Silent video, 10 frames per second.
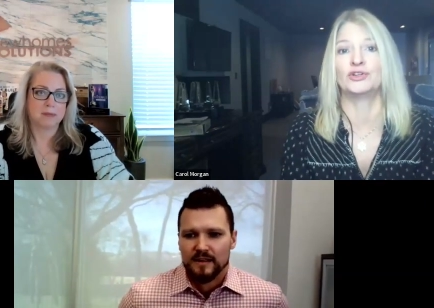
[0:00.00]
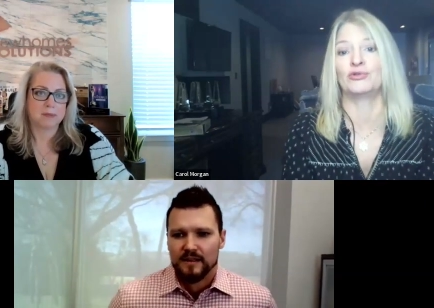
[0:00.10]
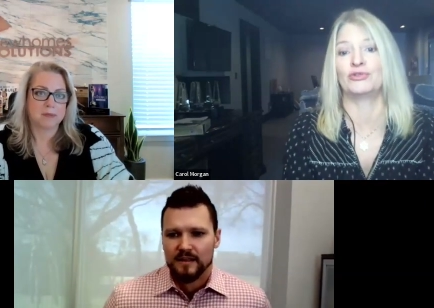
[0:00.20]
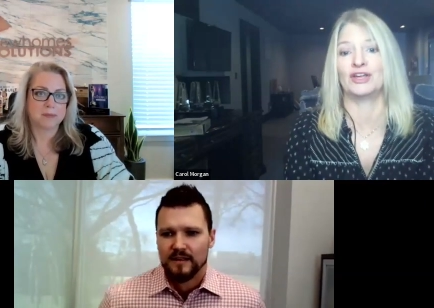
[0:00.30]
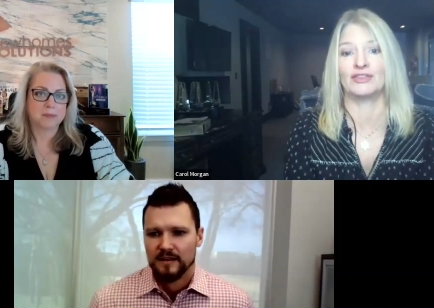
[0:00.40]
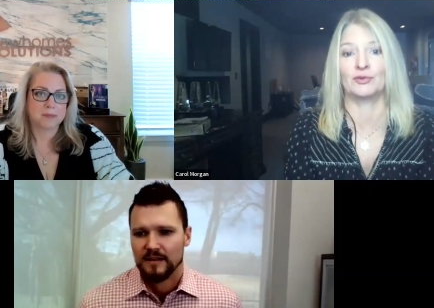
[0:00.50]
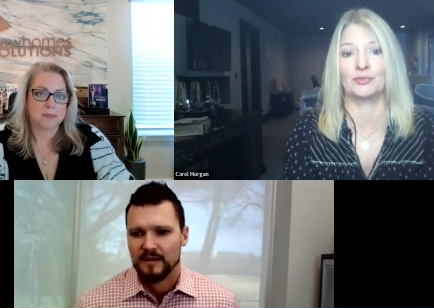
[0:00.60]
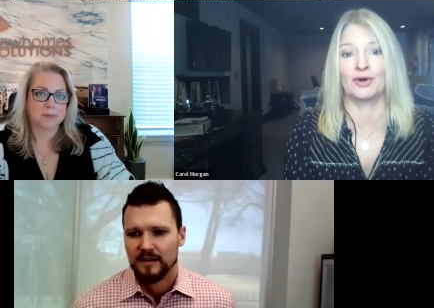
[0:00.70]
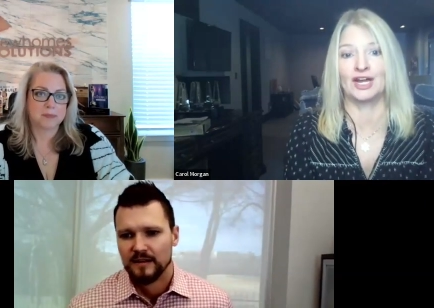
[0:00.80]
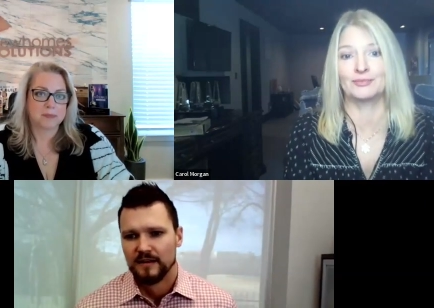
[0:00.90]
Speaker 1: do you think their
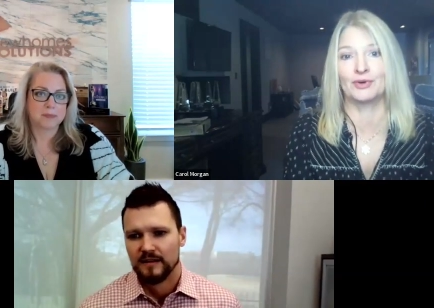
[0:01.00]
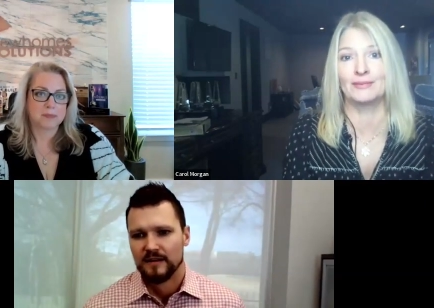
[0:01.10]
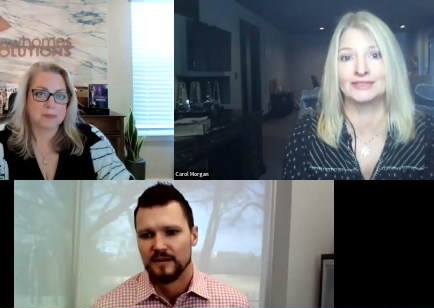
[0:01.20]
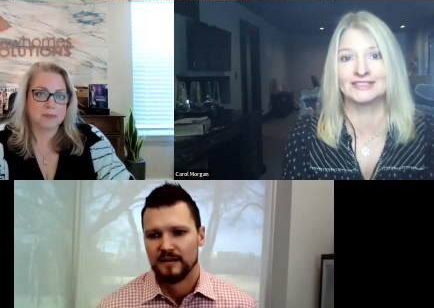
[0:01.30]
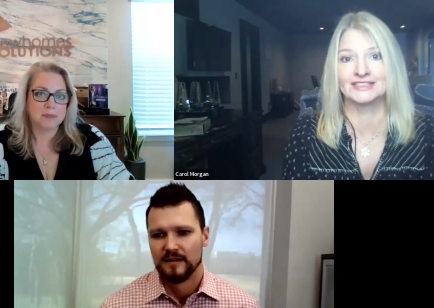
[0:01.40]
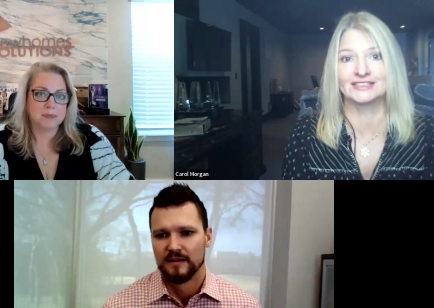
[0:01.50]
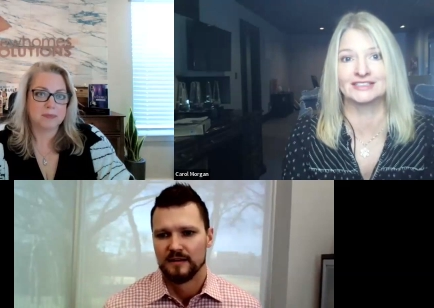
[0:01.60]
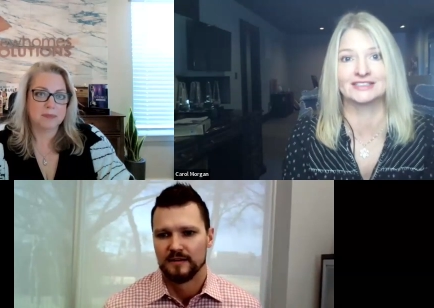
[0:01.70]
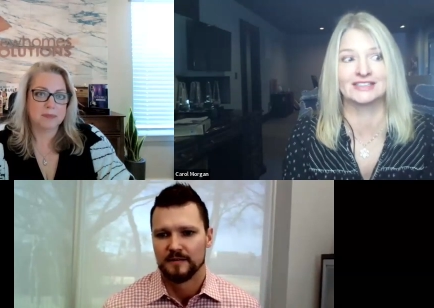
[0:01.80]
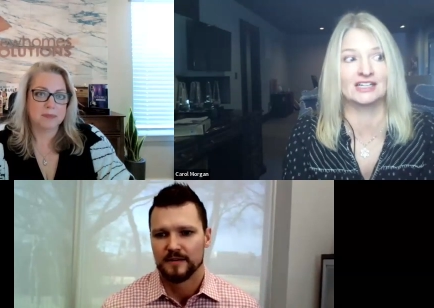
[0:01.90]
brand promises?
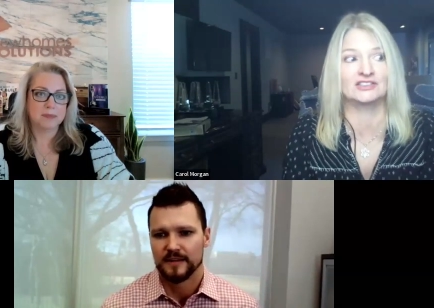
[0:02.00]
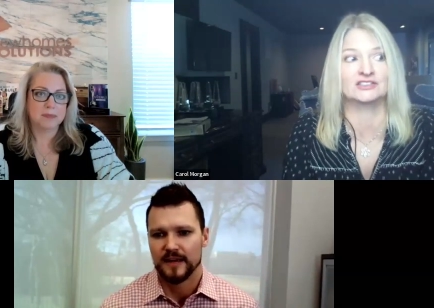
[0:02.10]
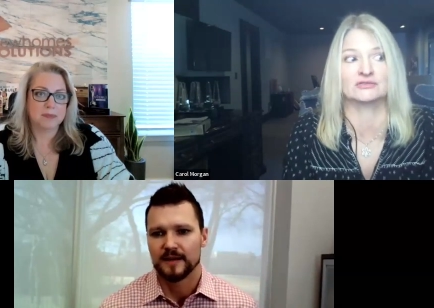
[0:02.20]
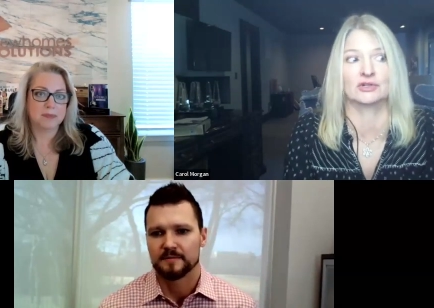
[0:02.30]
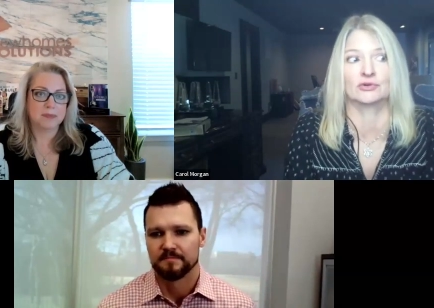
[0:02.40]
Because that's, you